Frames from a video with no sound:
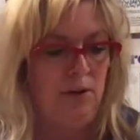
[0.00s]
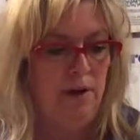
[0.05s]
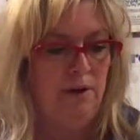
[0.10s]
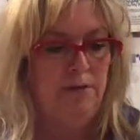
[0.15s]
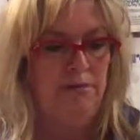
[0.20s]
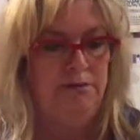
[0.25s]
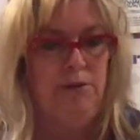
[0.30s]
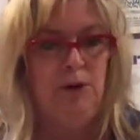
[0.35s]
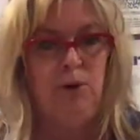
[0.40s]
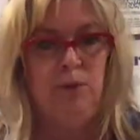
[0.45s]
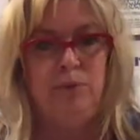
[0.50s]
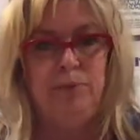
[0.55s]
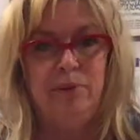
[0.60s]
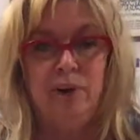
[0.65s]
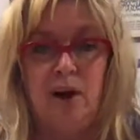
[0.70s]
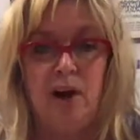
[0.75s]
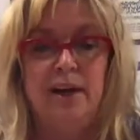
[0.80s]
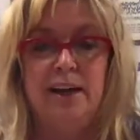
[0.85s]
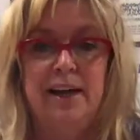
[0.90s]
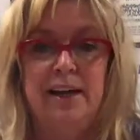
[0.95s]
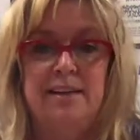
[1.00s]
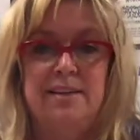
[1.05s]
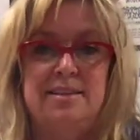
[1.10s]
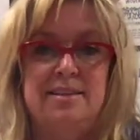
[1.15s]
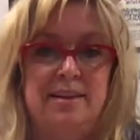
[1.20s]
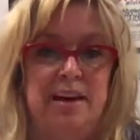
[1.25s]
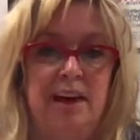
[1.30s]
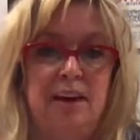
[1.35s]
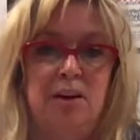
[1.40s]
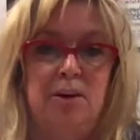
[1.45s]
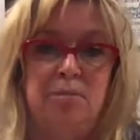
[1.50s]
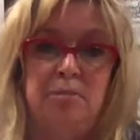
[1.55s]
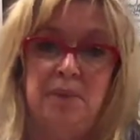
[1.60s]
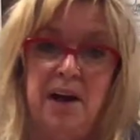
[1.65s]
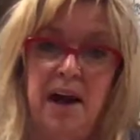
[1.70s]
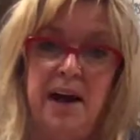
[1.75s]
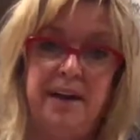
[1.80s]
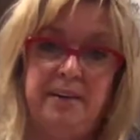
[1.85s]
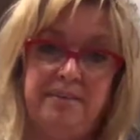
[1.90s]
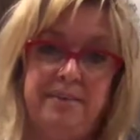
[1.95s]
a few products that are
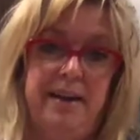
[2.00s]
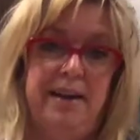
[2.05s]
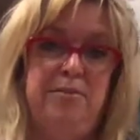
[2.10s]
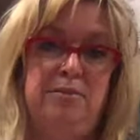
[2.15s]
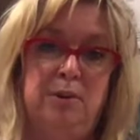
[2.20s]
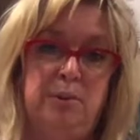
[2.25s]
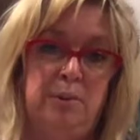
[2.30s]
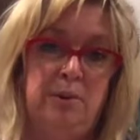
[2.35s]
my favorite